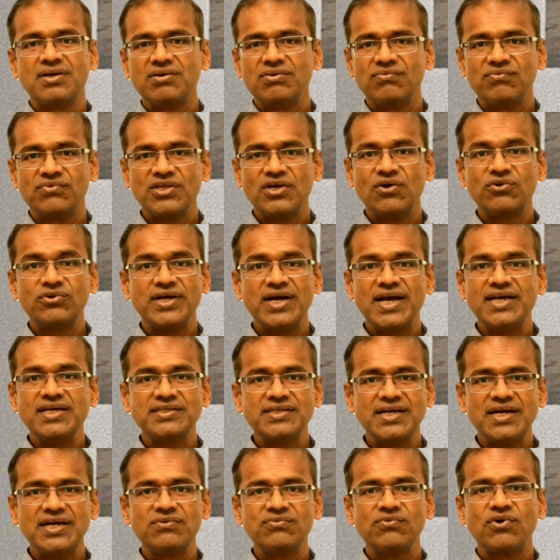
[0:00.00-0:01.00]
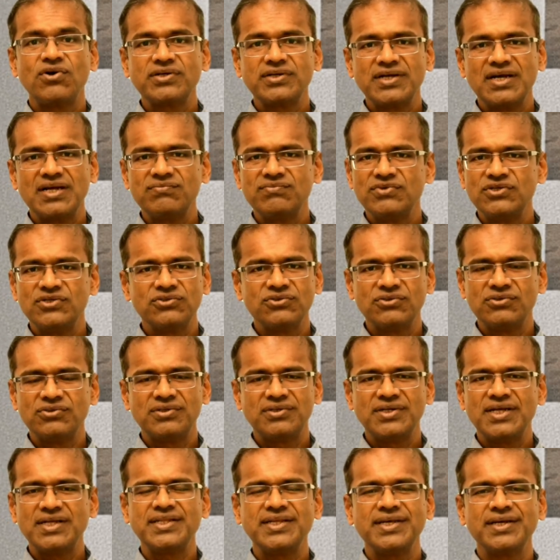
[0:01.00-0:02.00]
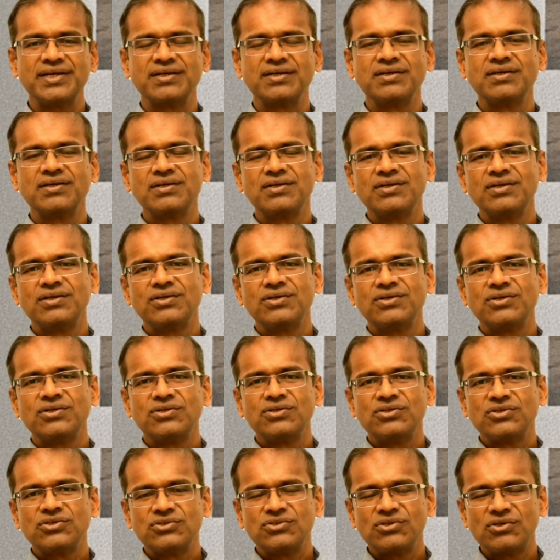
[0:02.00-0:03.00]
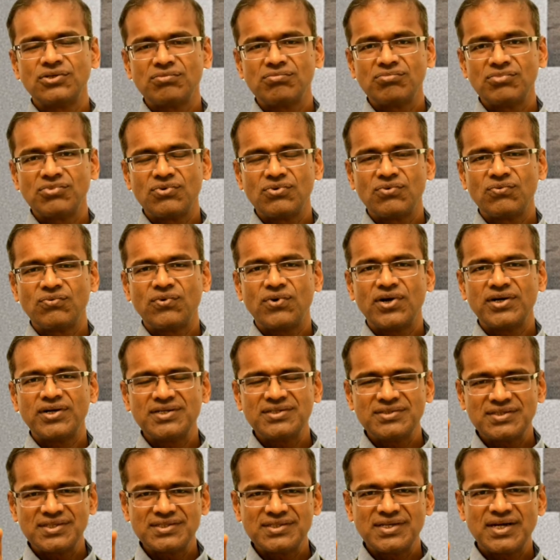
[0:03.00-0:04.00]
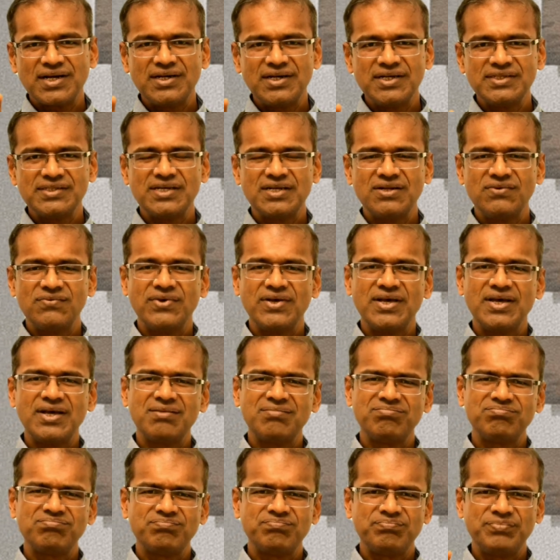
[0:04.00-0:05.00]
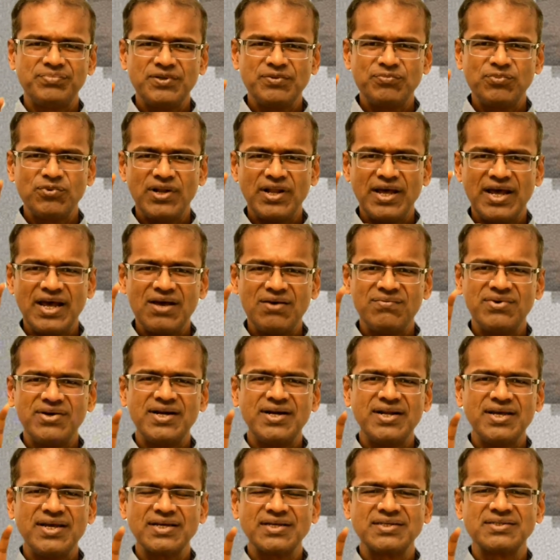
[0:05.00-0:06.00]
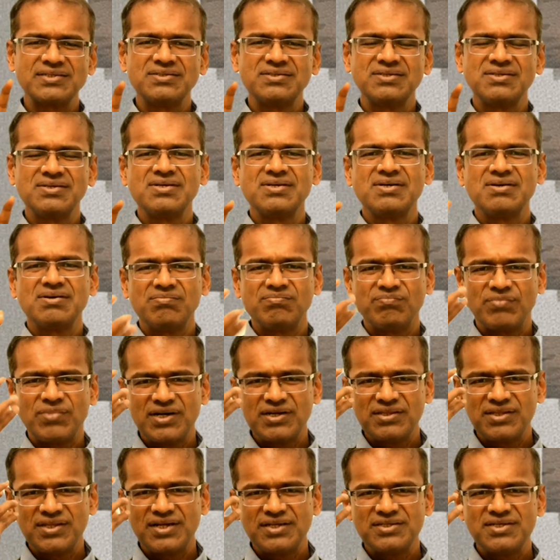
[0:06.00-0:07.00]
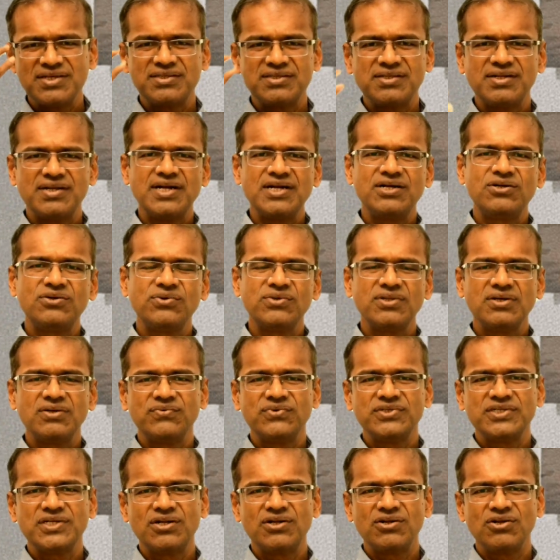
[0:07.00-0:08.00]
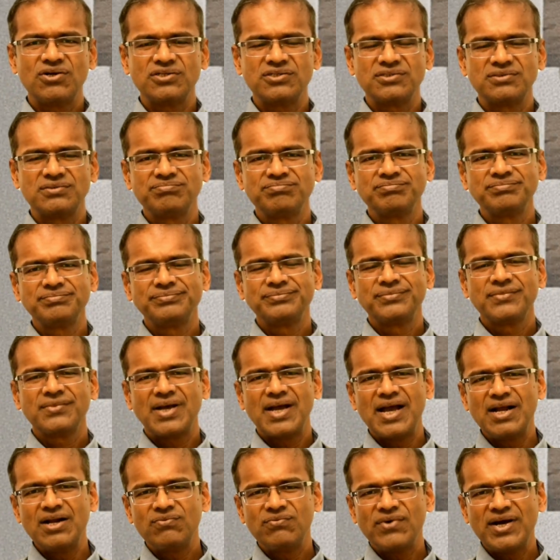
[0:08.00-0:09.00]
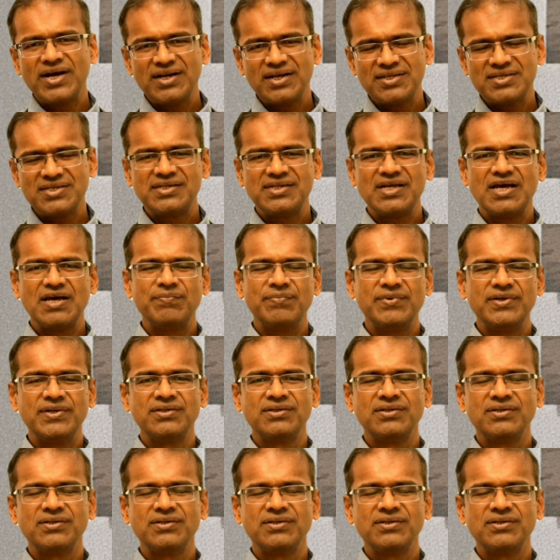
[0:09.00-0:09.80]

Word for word: Without eyesight, what can we do? Nothing. So what is this condition where people have headaches but there is a threat to the vision loss, and why does it happen?